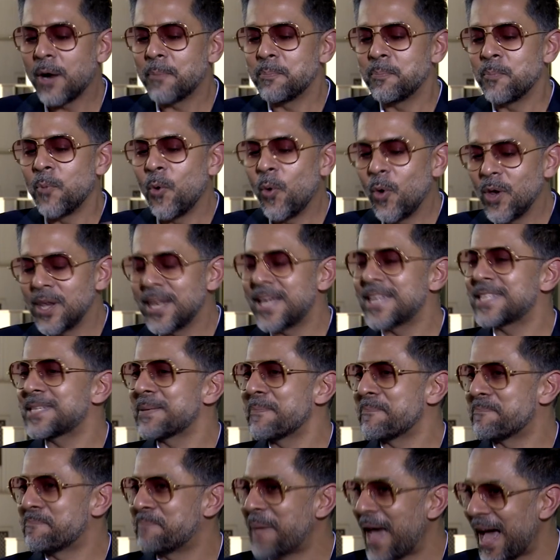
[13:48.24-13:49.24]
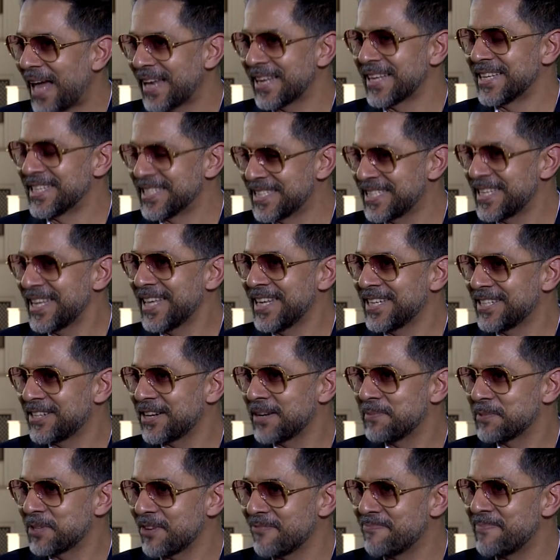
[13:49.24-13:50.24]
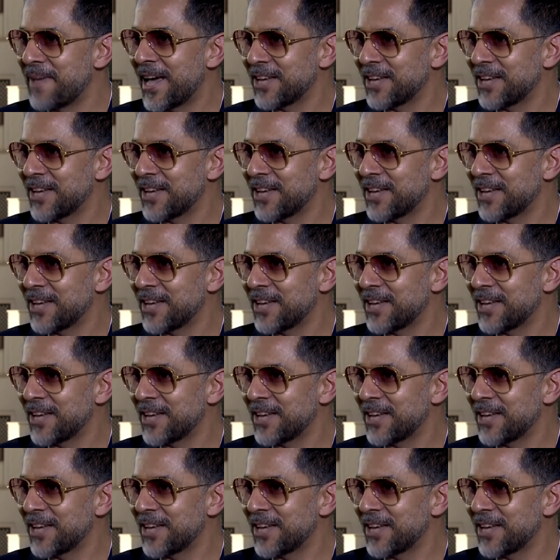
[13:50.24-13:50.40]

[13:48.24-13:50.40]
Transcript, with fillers: are more or less balanced in terms of